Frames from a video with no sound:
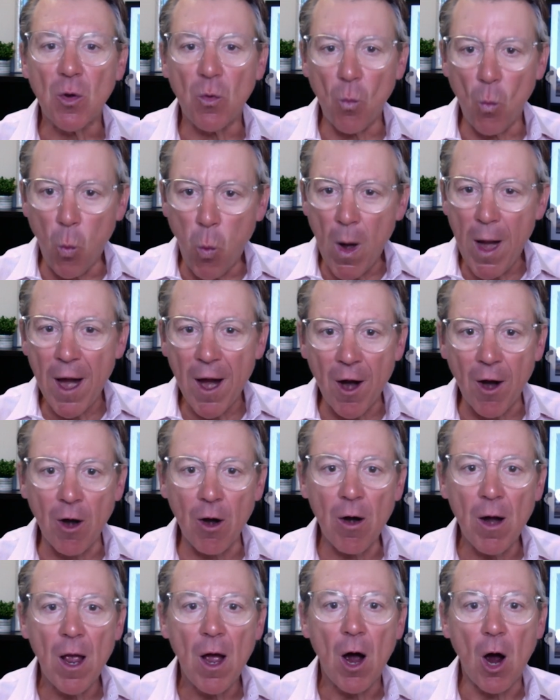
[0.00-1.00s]

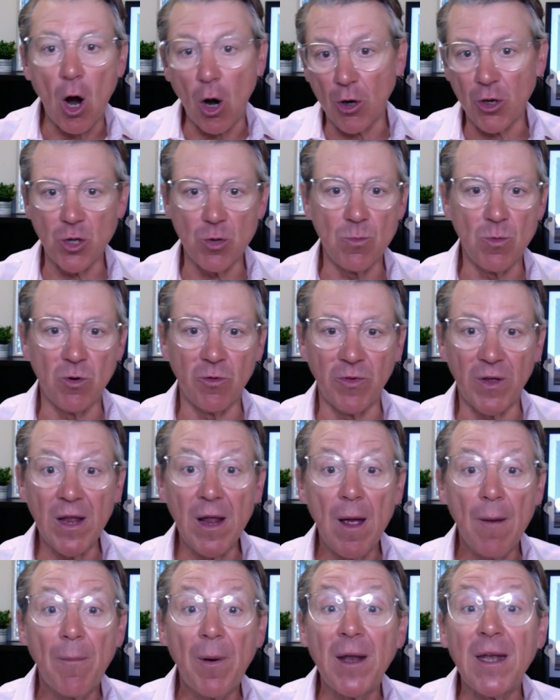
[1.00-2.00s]
where are you
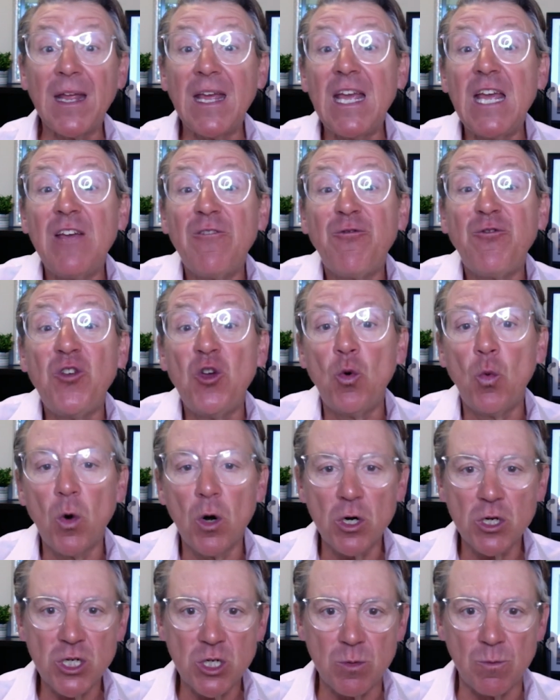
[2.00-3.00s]
moving, but if you
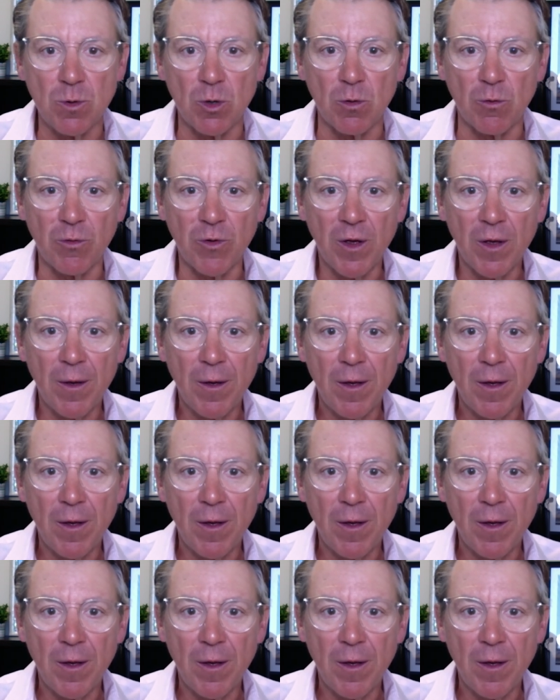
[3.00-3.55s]
were to move,